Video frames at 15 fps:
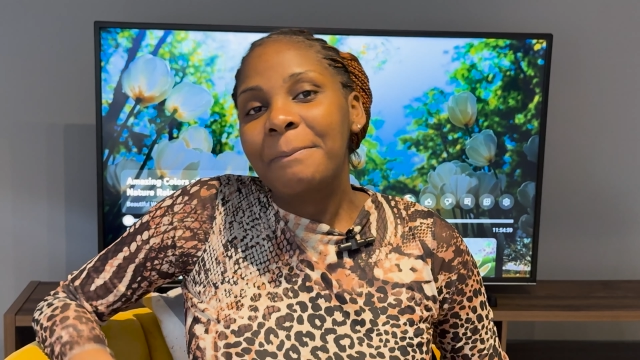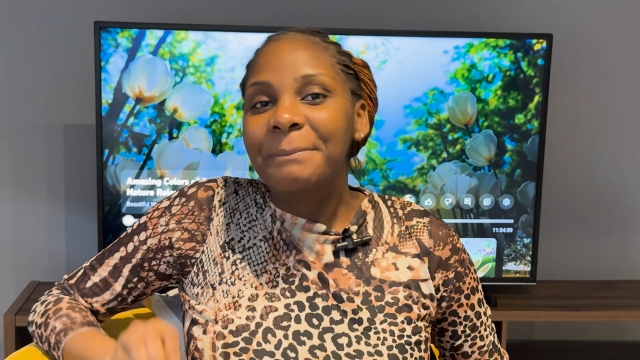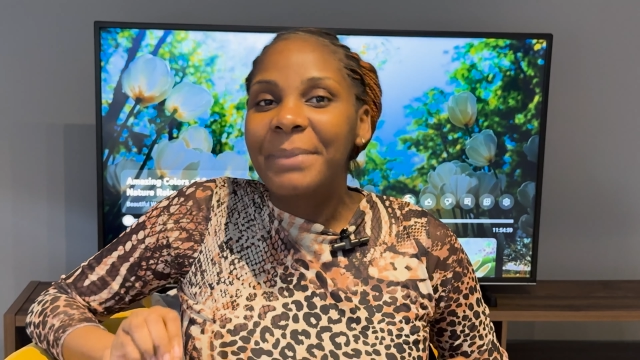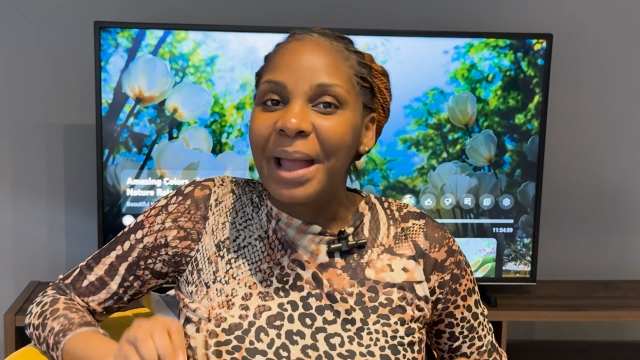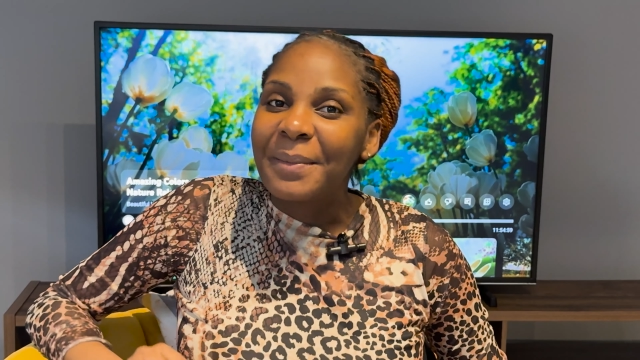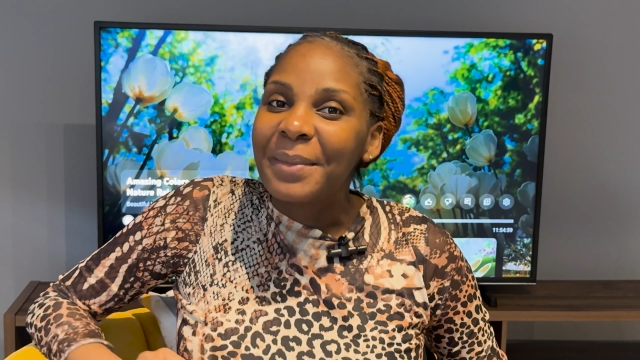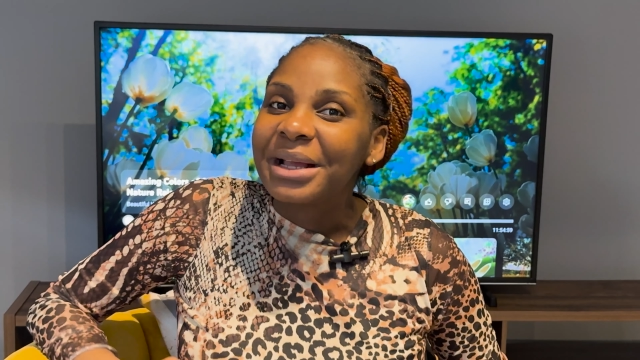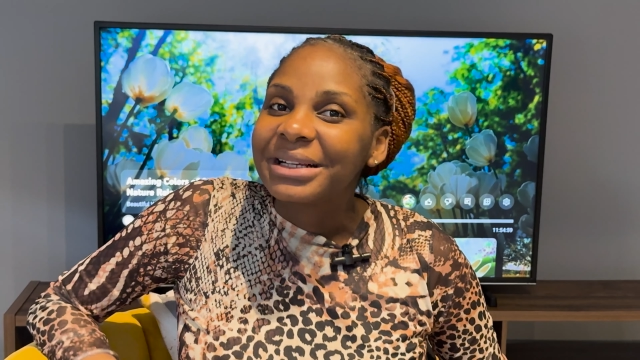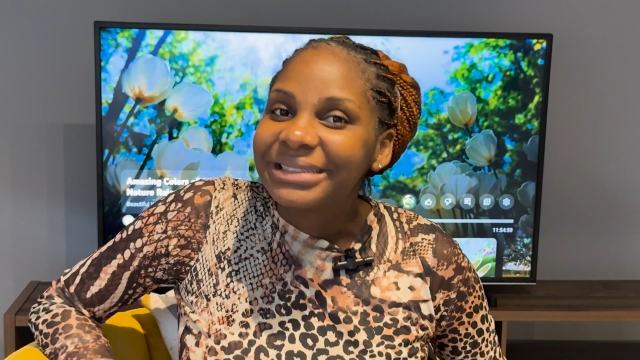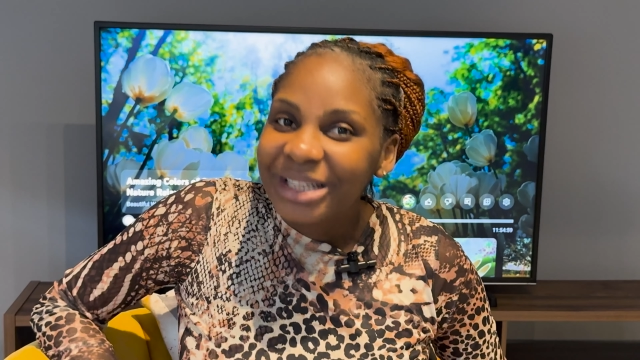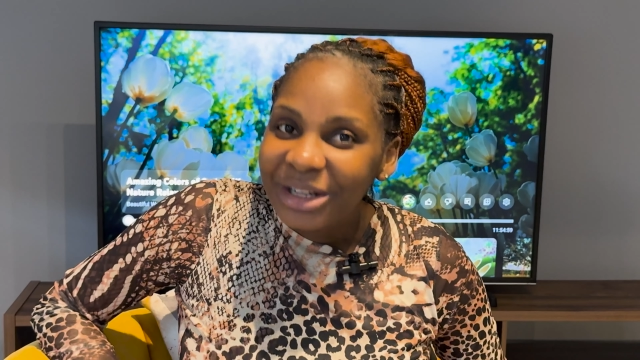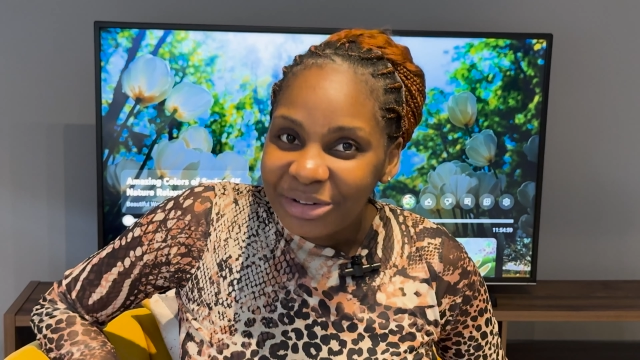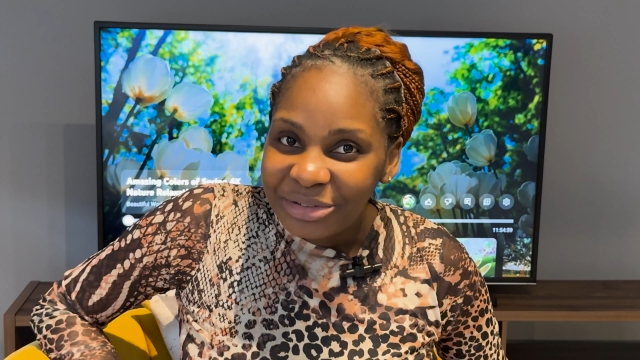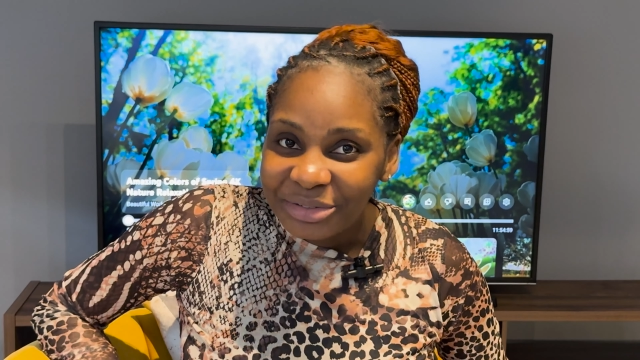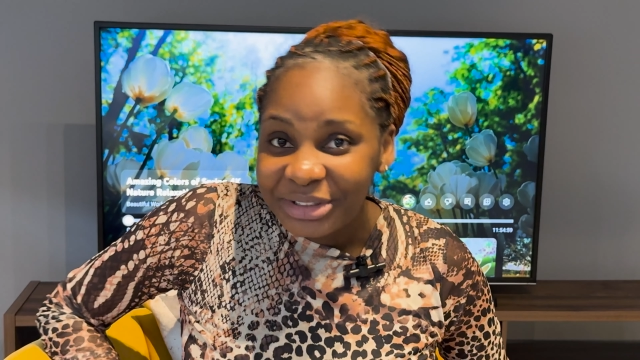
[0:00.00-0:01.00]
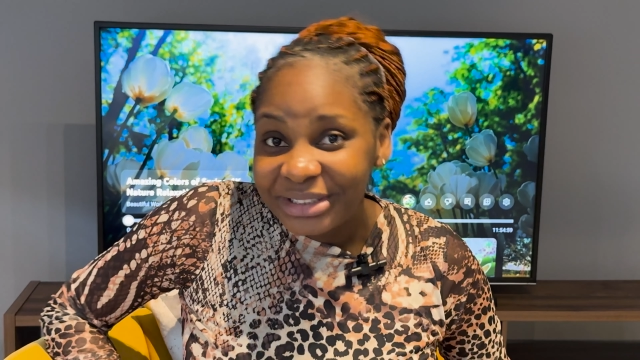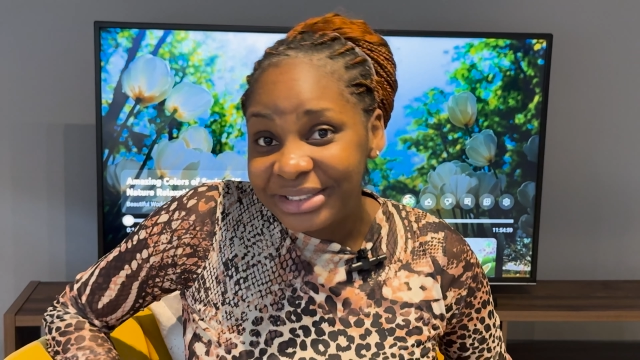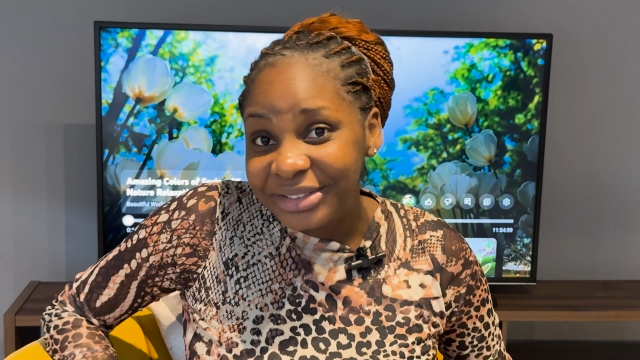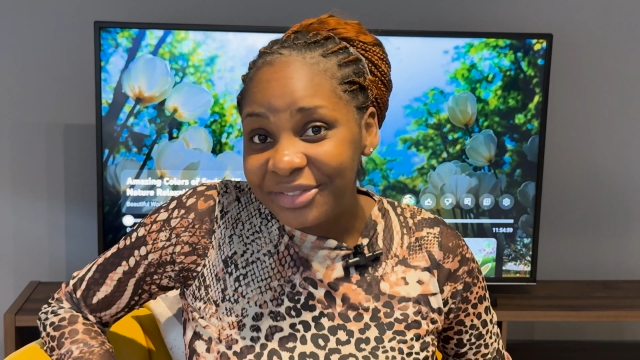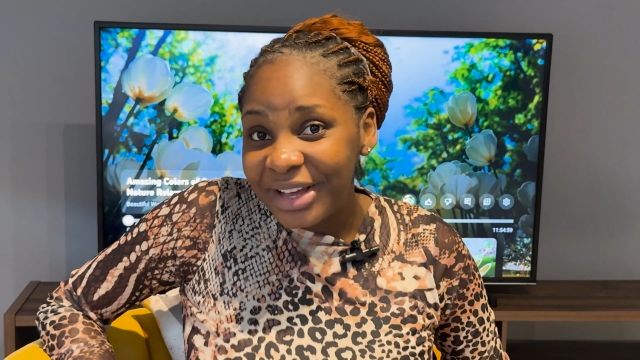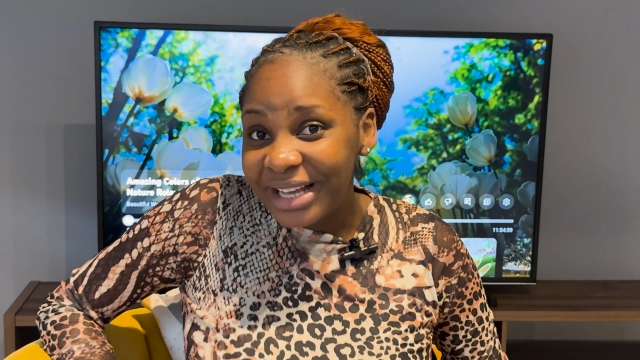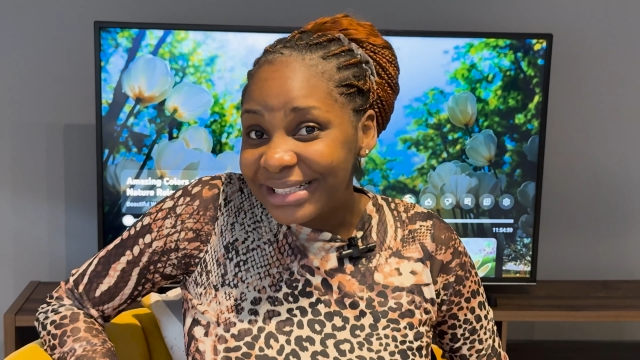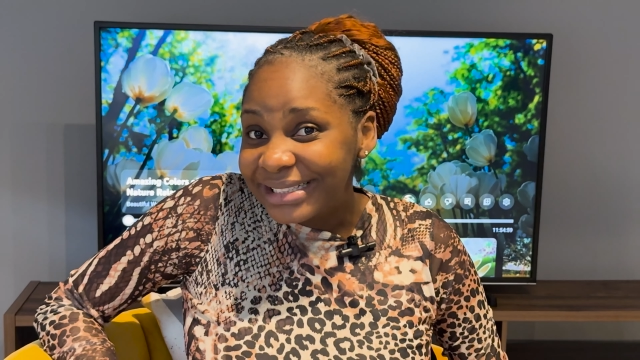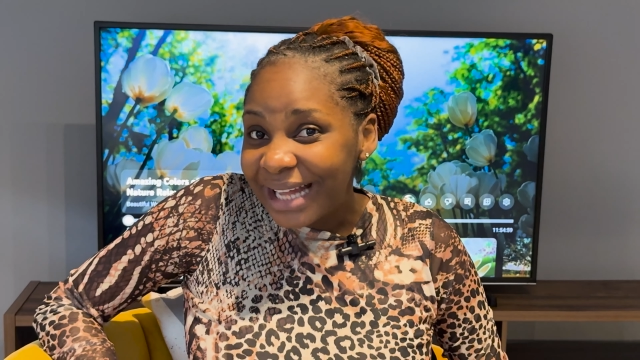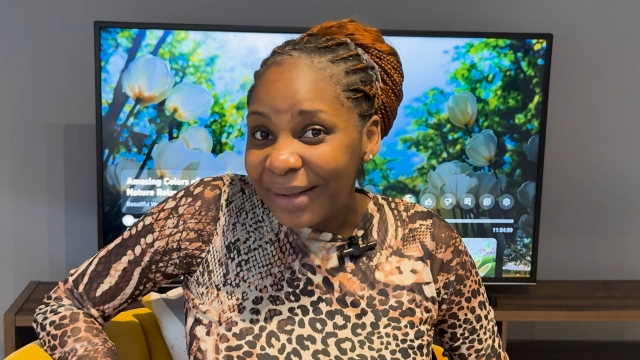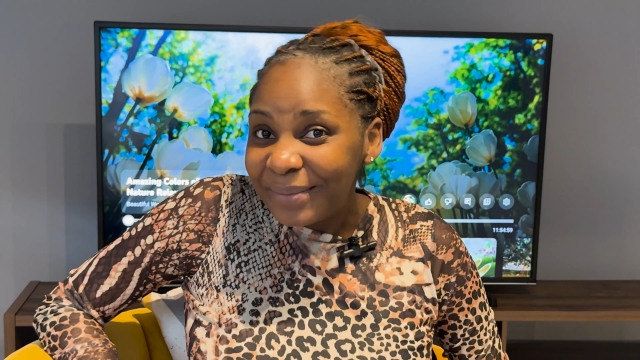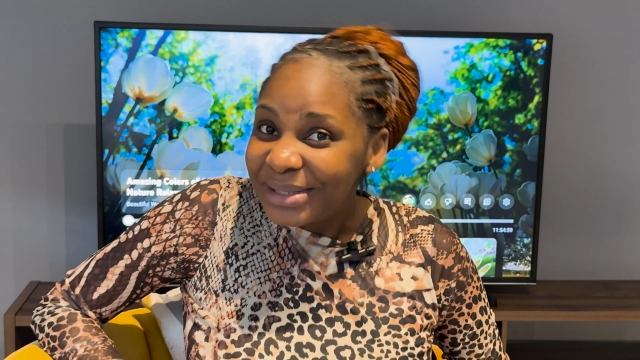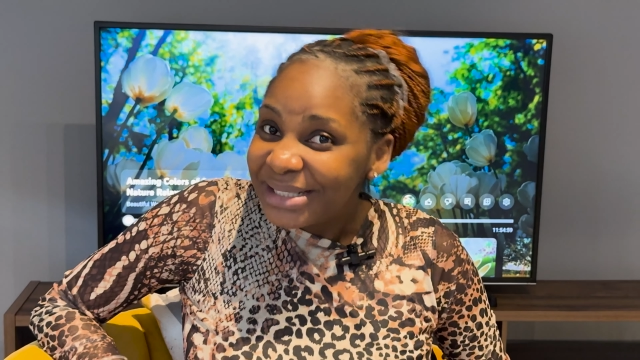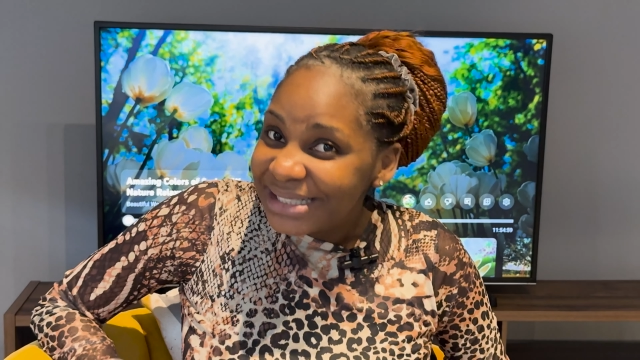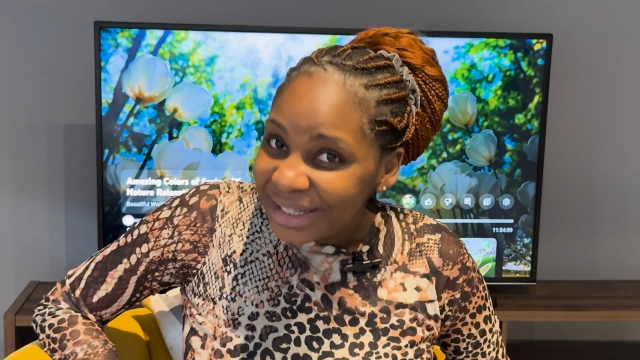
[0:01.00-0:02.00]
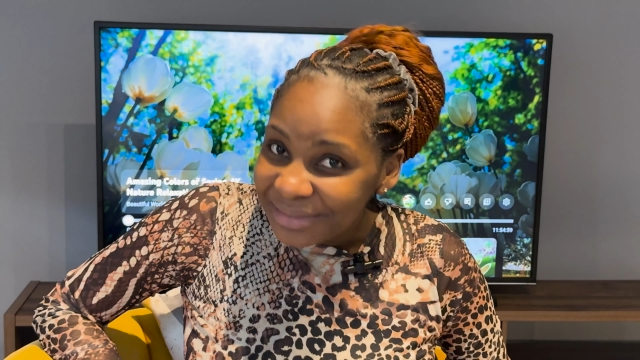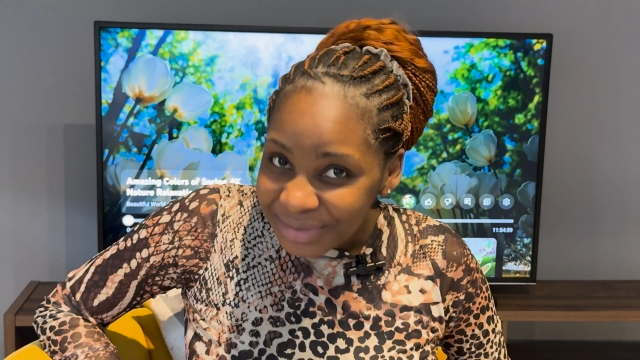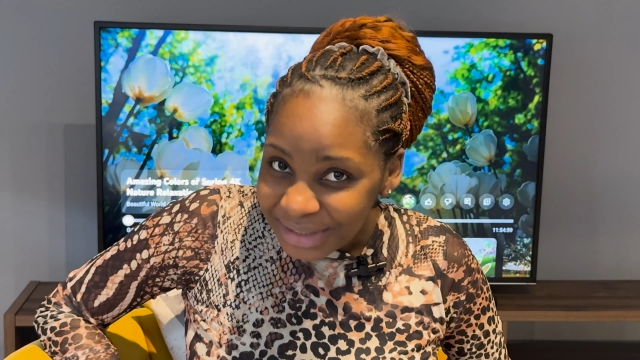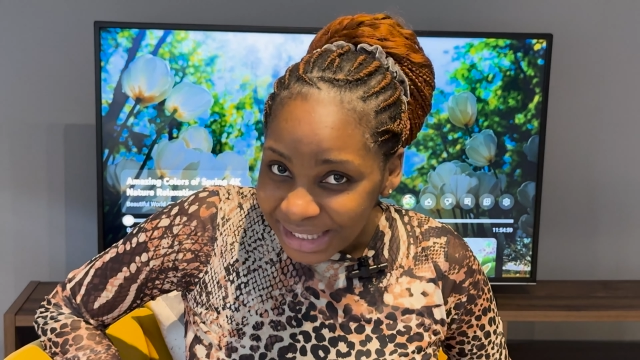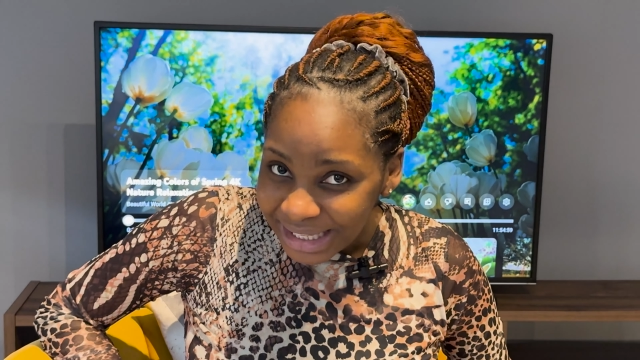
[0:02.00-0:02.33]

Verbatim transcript: by myself for the first time in seven